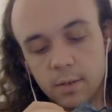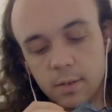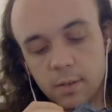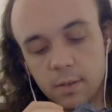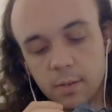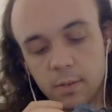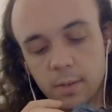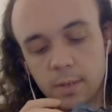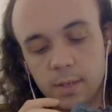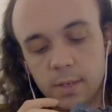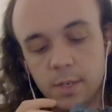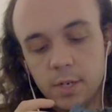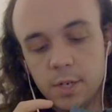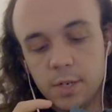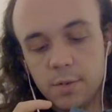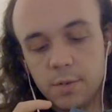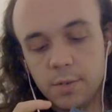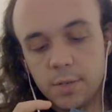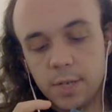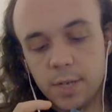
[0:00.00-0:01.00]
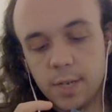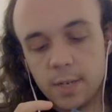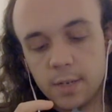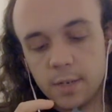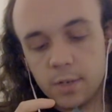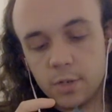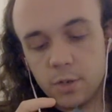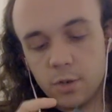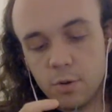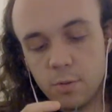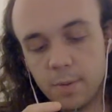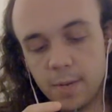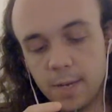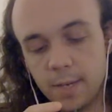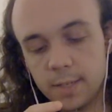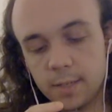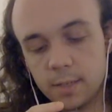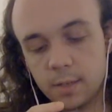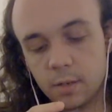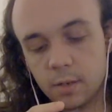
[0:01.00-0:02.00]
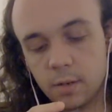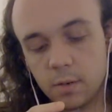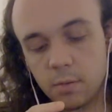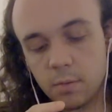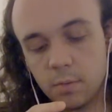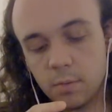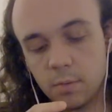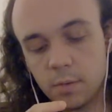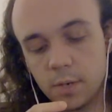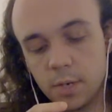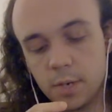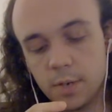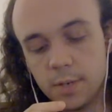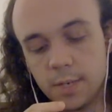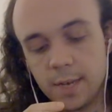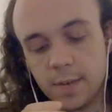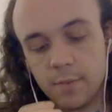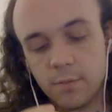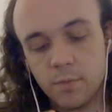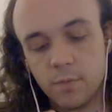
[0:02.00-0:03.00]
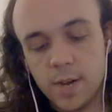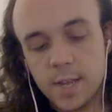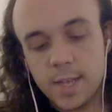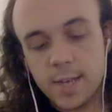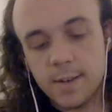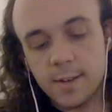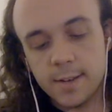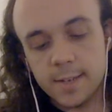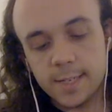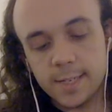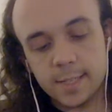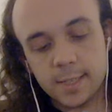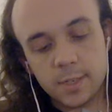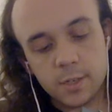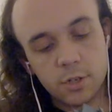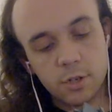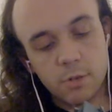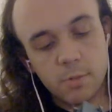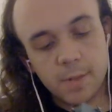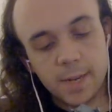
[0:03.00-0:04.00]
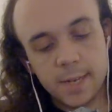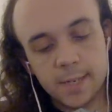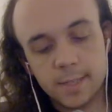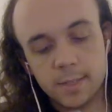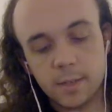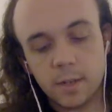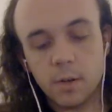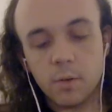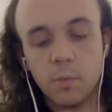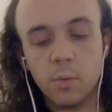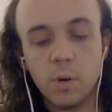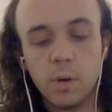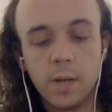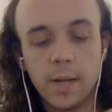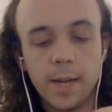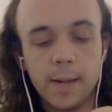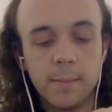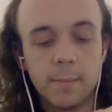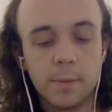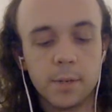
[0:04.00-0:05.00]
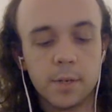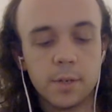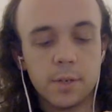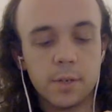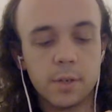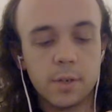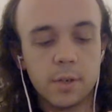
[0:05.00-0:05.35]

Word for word: Oh, how did you sit 2 minutes ago? You sat really nicely 2 minutes ago. What happened?